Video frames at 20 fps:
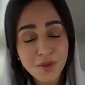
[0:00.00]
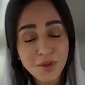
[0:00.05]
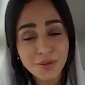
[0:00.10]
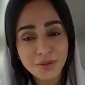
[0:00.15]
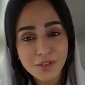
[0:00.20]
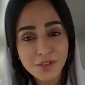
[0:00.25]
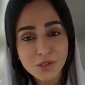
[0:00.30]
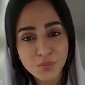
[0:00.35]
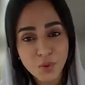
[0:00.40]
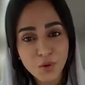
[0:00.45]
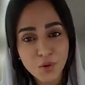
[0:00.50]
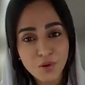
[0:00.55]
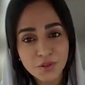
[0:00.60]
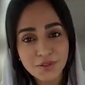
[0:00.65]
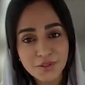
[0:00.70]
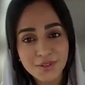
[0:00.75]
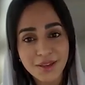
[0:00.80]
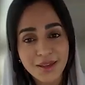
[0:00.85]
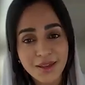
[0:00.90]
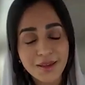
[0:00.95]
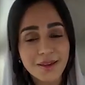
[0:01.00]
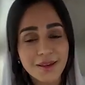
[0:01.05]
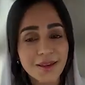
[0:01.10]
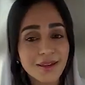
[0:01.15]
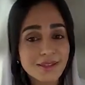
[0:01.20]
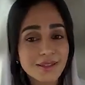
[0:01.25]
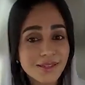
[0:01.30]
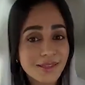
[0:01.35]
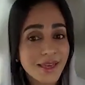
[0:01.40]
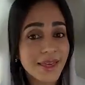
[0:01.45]
to women in sport,
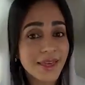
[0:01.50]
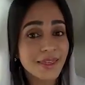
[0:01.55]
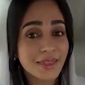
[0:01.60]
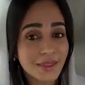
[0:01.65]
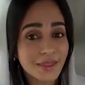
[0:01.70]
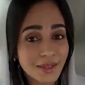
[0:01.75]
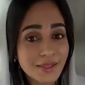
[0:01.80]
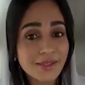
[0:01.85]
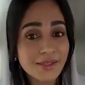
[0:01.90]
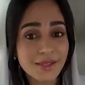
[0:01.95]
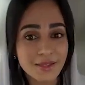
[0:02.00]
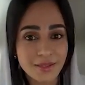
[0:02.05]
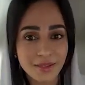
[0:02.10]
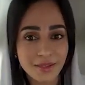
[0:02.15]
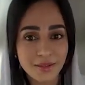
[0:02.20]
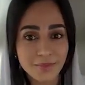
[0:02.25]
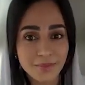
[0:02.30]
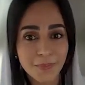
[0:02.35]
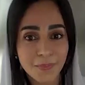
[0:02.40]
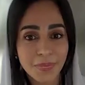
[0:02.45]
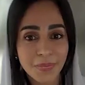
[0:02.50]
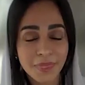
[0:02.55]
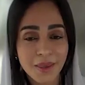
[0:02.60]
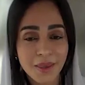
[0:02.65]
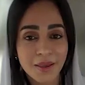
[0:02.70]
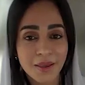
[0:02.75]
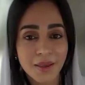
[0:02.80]
it's the ethnicity.